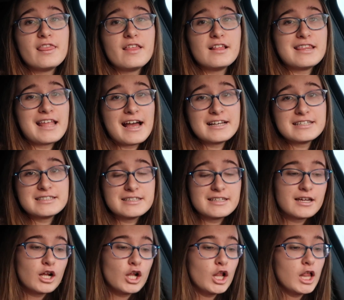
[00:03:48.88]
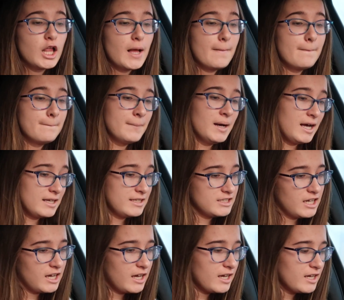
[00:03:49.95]
the nice little
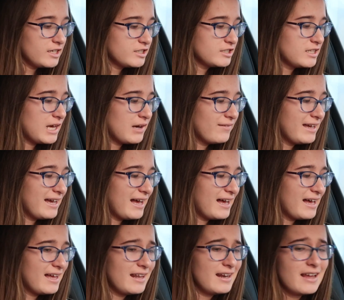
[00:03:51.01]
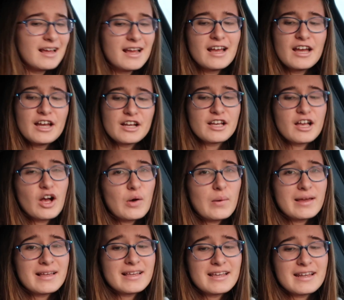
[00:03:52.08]
montage that we had
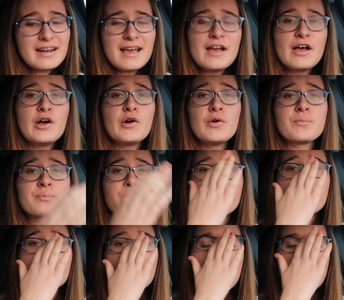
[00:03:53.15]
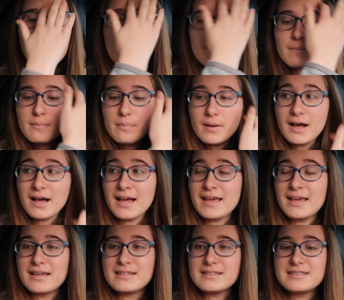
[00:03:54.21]
going, you know,
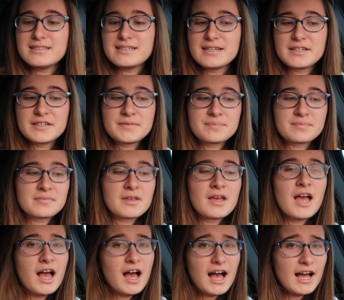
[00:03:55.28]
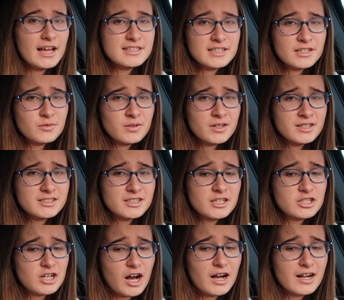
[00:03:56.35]
but I did want
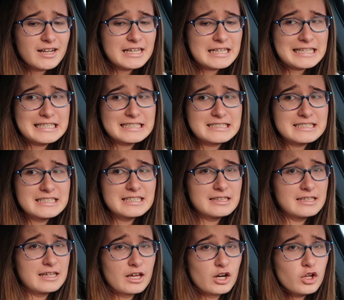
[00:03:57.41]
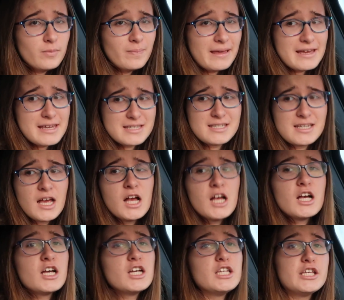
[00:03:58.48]
to talk at least a little bit.
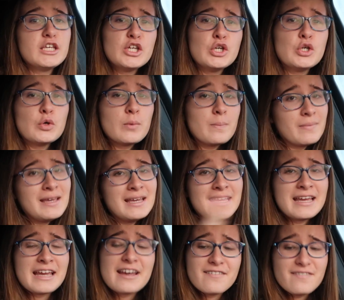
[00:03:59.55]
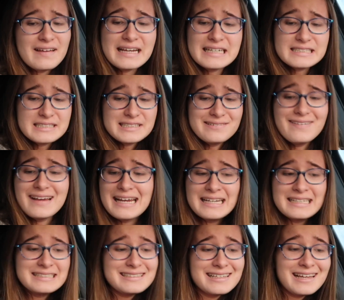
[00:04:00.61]
You meet face to face